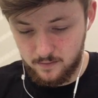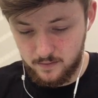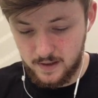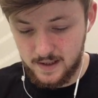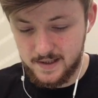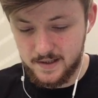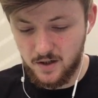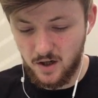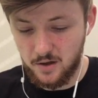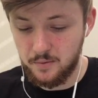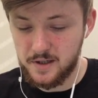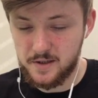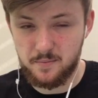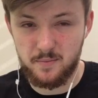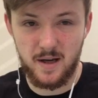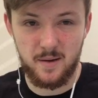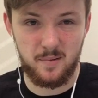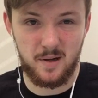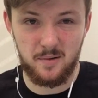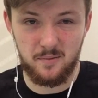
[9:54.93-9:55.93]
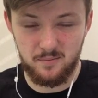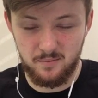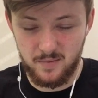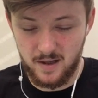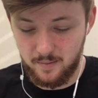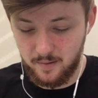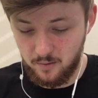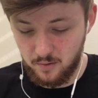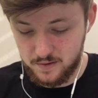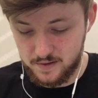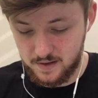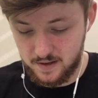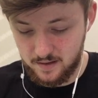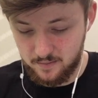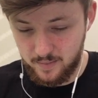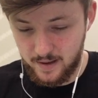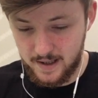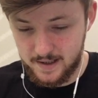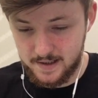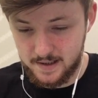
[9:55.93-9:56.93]
This Night Witch maybe wasn't the
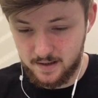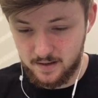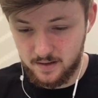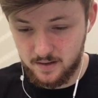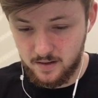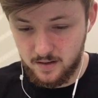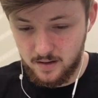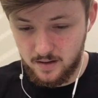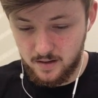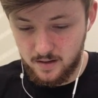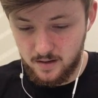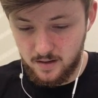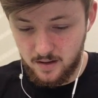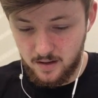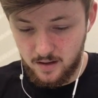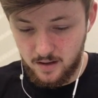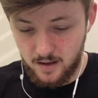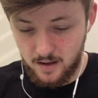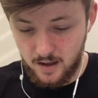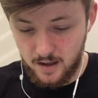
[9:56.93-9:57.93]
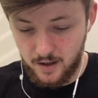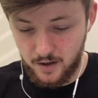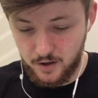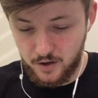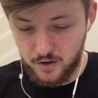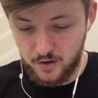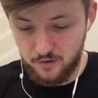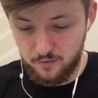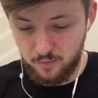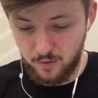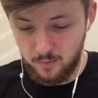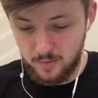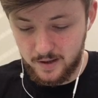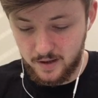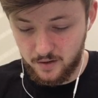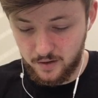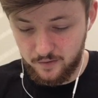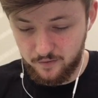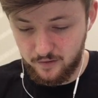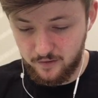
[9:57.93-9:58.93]
best, and I could have probably
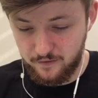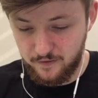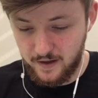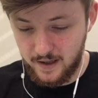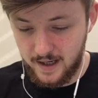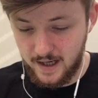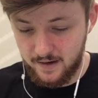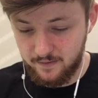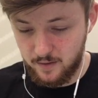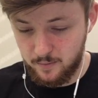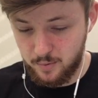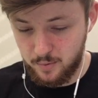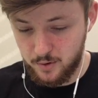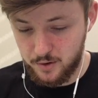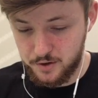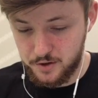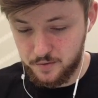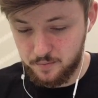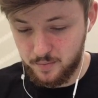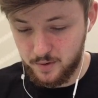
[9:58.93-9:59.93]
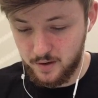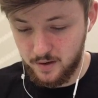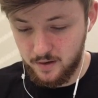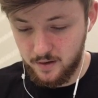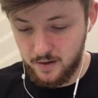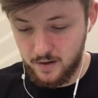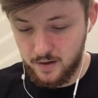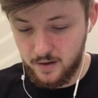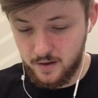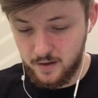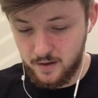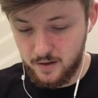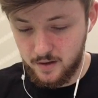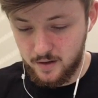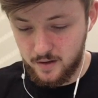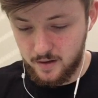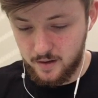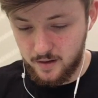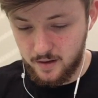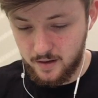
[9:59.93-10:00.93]
gone in for a fairly heavy push, but
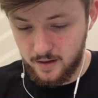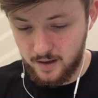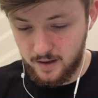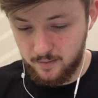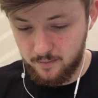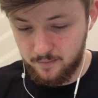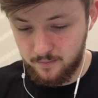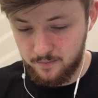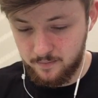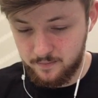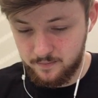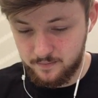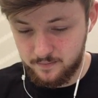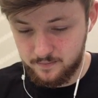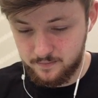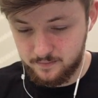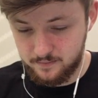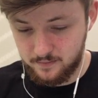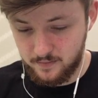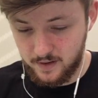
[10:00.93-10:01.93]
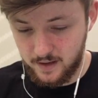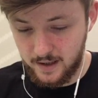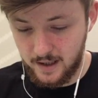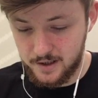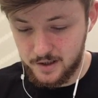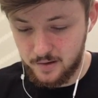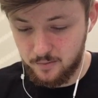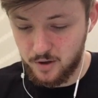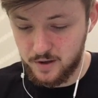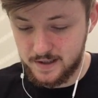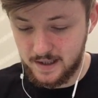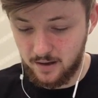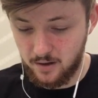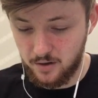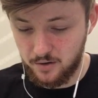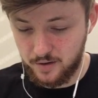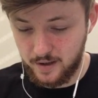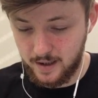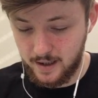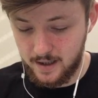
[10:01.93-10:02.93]
It actually worked out
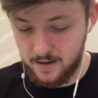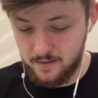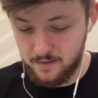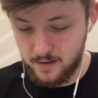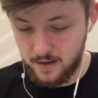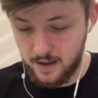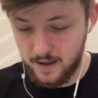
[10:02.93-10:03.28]
okay.